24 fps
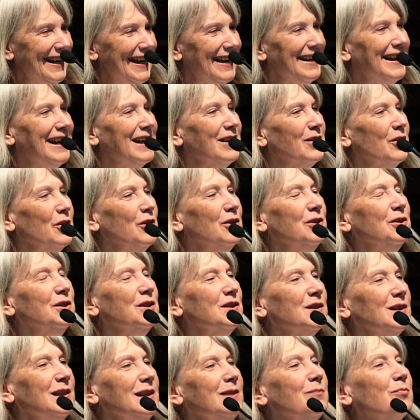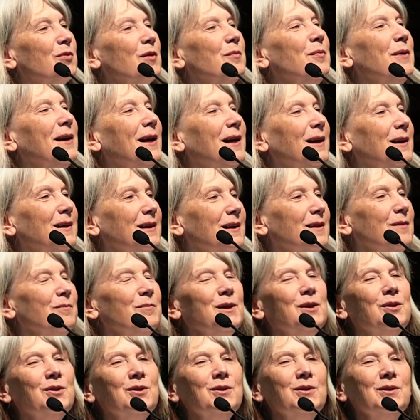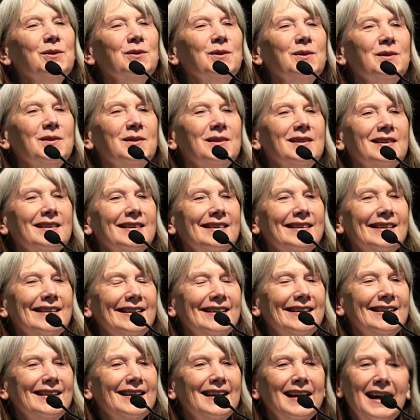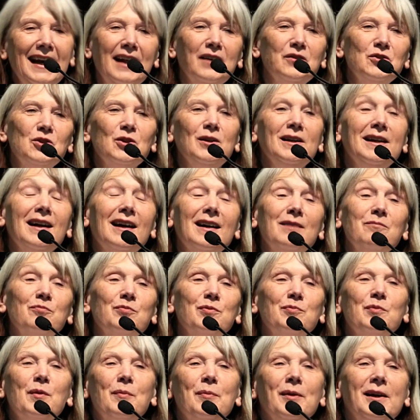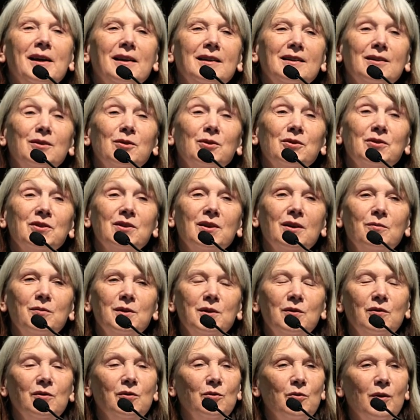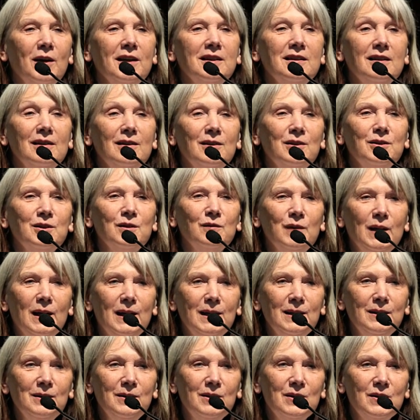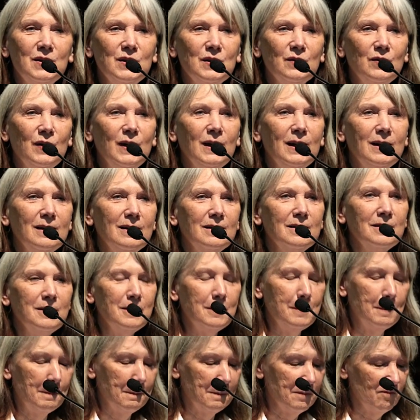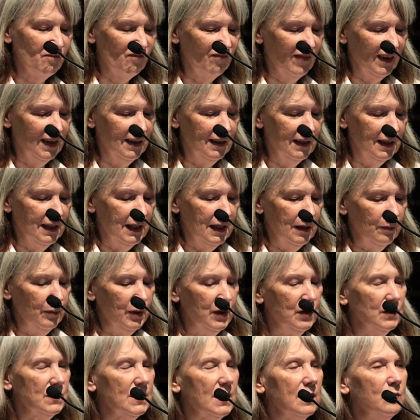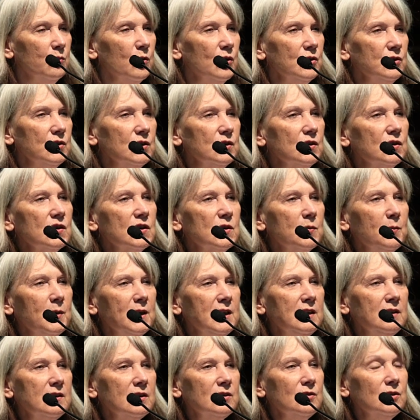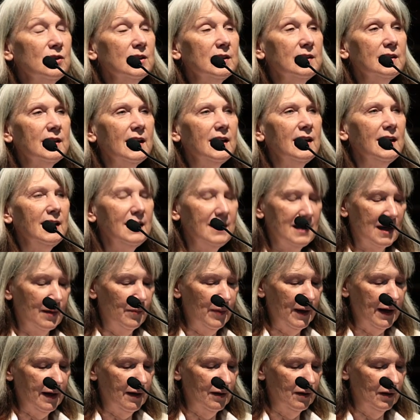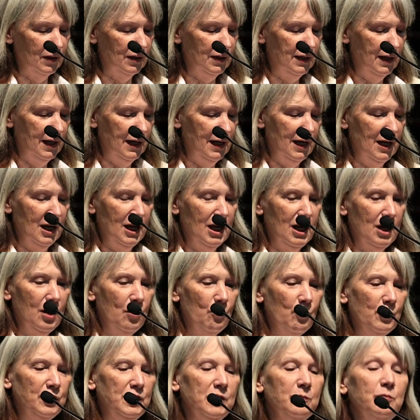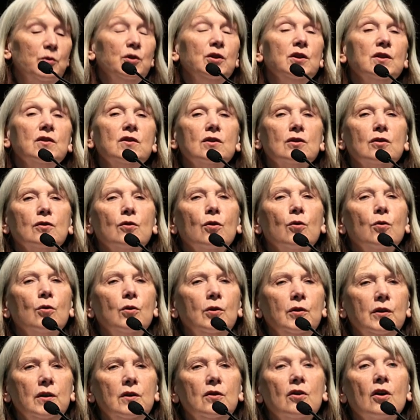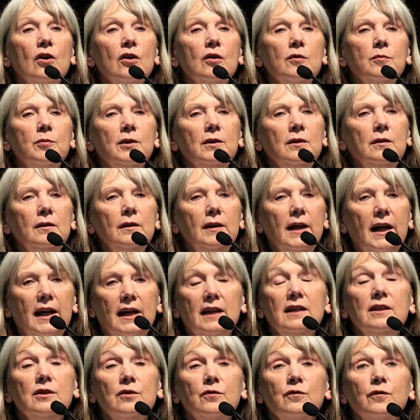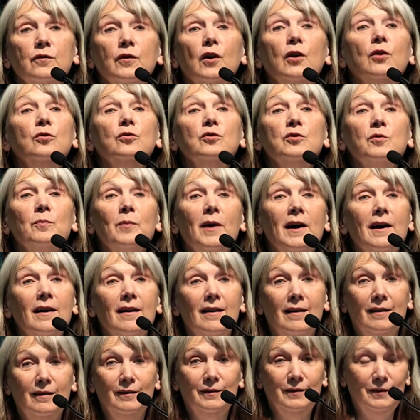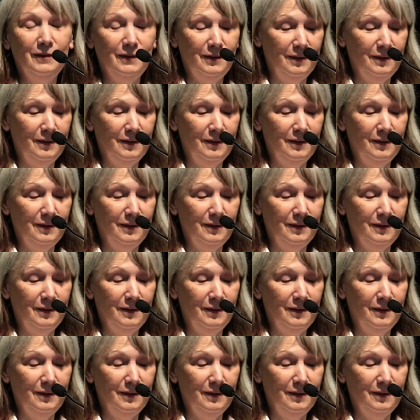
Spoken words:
And I earnestly prepared it because, and actually I prepared it also with quite a lot of lightness of heart, because I wanted to speak to you today about what the Buddhists call the Noble Eightfold Path,